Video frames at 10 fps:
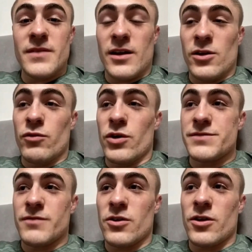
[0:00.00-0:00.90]
I love
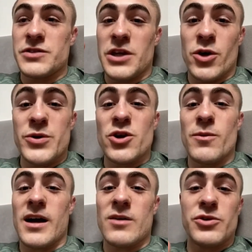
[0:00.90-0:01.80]
watching Volkanovski. I always go
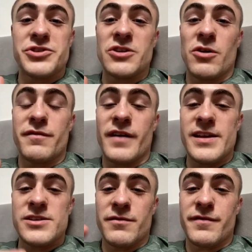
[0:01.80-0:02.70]
back and watch his old
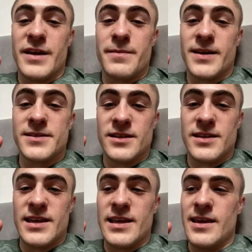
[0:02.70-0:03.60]
fights on Fight Pass because I
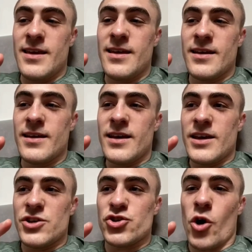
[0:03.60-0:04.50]
think he
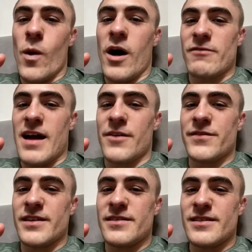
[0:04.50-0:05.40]
is so well
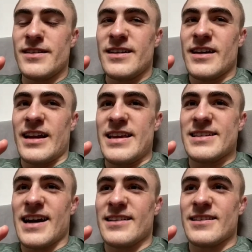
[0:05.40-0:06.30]
rounded, and he's
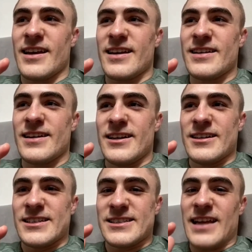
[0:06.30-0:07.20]
kind of
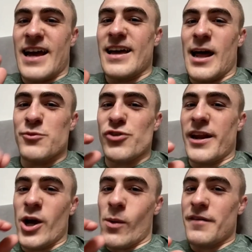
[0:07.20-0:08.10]
the style I'm trying
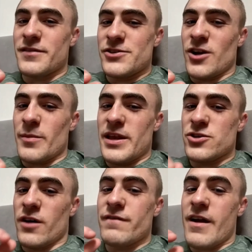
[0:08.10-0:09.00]
to go after. Do you know what I mean? He's
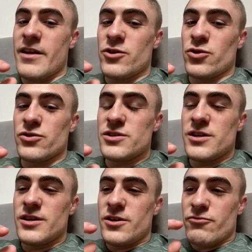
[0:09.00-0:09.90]
got a very good
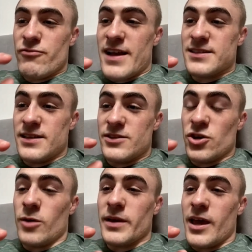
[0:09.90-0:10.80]
wrestling
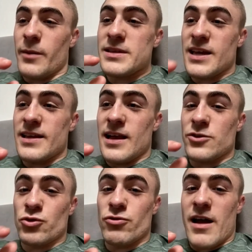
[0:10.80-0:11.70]
top game and
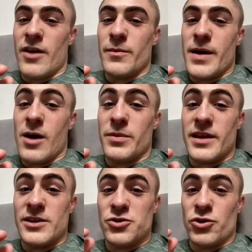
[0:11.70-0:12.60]
takedowns, good ground and pound, but
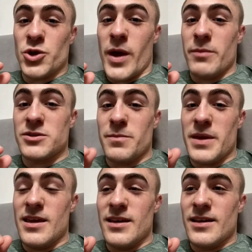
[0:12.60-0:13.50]
then he's also able to
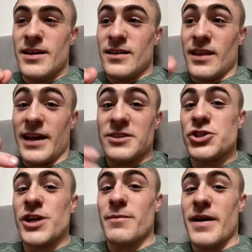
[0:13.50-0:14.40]
beat the likes of
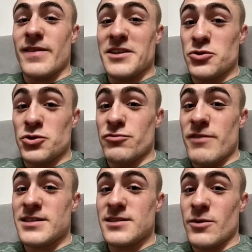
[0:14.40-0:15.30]
Chad Mendes, who's a good
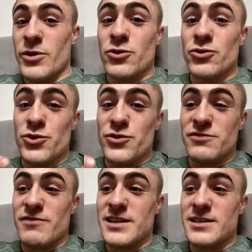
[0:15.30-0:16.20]
wrestler, where he couldn't use
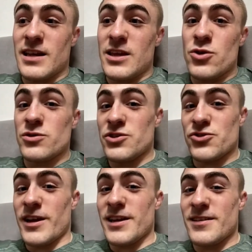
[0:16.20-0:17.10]
his wrestling, he used his
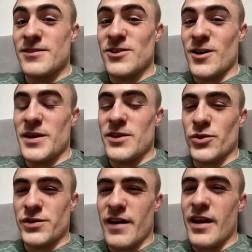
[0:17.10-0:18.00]
striking. Do you know what I mean? So
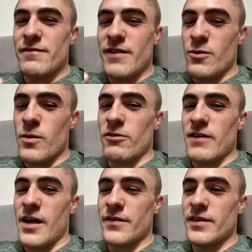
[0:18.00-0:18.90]
he's very, very well
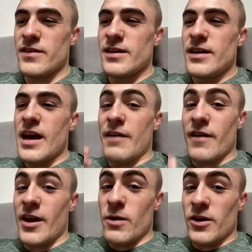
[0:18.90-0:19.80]
rounded and
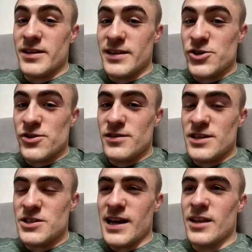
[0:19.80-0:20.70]
very well conditioned.
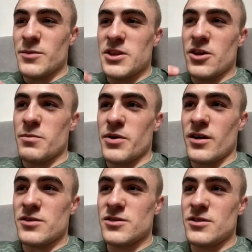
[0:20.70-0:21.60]
He's kind of been the only
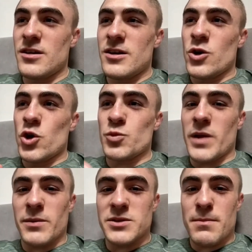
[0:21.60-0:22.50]
person who's been
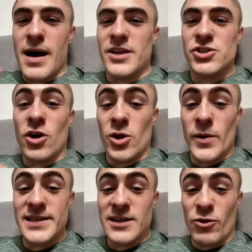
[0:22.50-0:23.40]
able to match
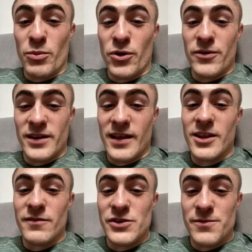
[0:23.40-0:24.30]
Holloway's output in
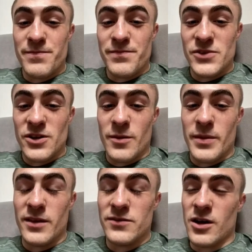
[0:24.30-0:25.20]
that division. Do you know what I
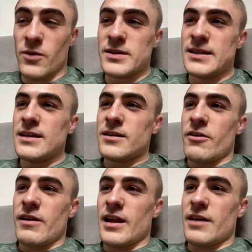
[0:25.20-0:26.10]
mean? So
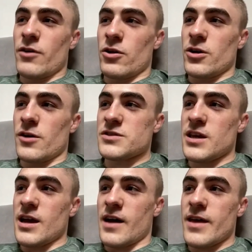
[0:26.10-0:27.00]
I really like
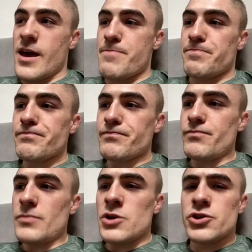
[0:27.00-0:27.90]
Volkanovski. And then, do
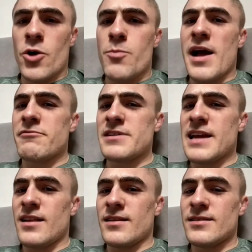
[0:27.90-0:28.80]
you know Brad
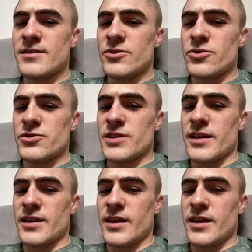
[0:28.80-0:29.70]
Riddell, who's
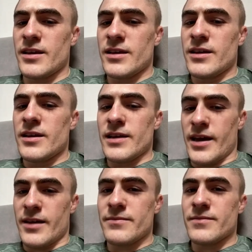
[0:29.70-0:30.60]
like
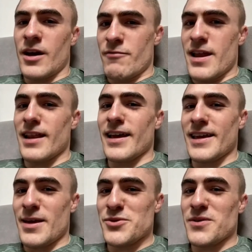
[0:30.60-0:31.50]
I really
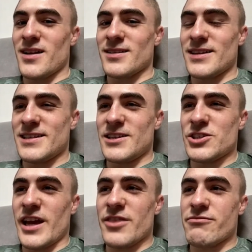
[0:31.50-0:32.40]
like him as well. He's
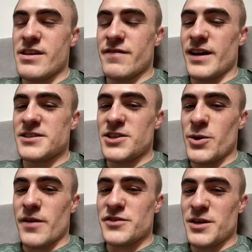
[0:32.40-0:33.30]
only had 3 fights in the
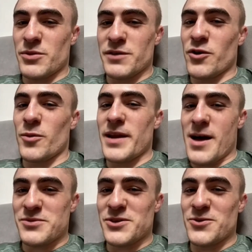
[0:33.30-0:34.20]
UFC, but they've all been
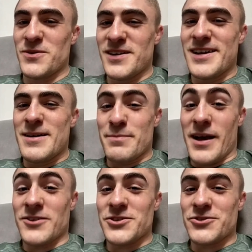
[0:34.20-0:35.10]
absolute
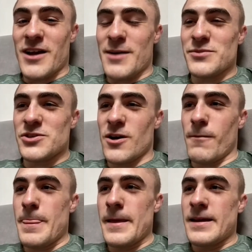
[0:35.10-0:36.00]
belter scraps.
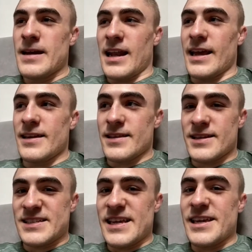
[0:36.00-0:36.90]
So I like the
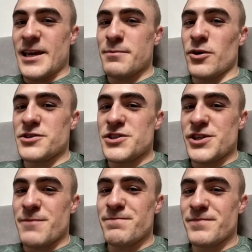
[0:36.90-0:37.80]
city kickboxing
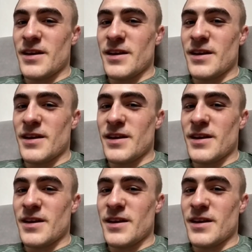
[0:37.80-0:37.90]
gym.